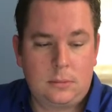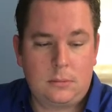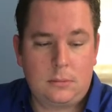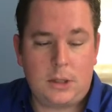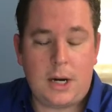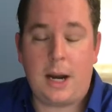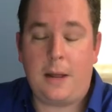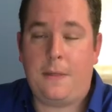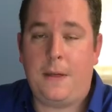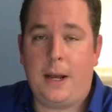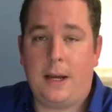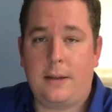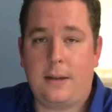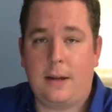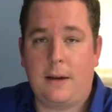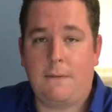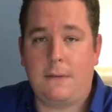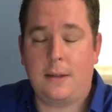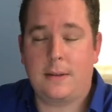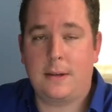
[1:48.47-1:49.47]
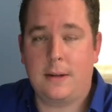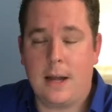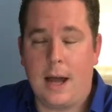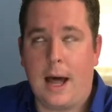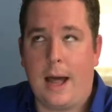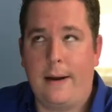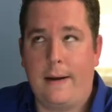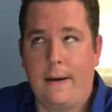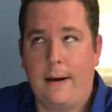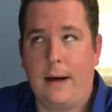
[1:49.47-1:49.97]
I'm trying to think of stuff that's
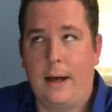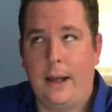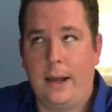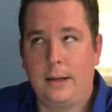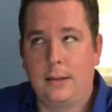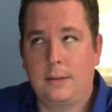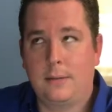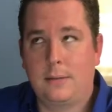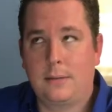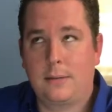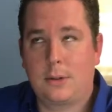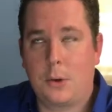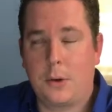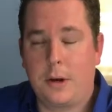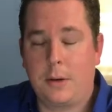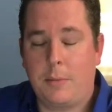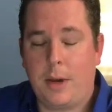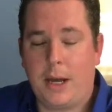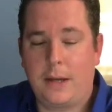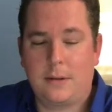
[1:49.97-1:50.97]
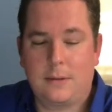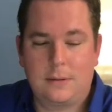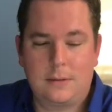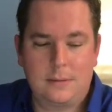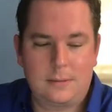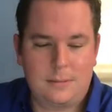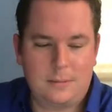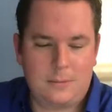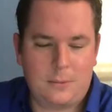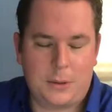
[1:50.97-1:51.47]
not on Coinbase,
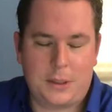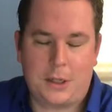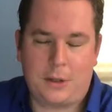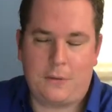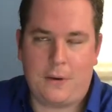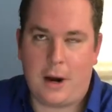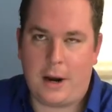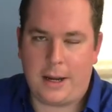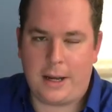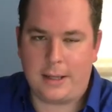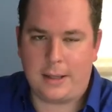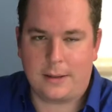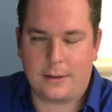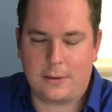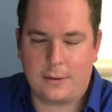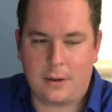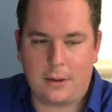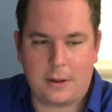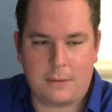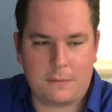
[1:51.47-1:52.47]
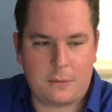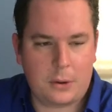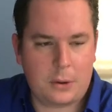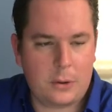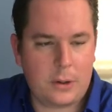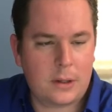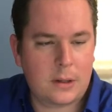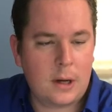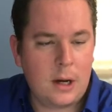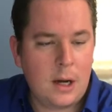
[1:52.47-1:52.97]
which is very easy. There's only like four
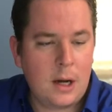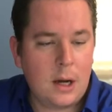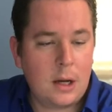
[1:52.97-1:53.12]
coins.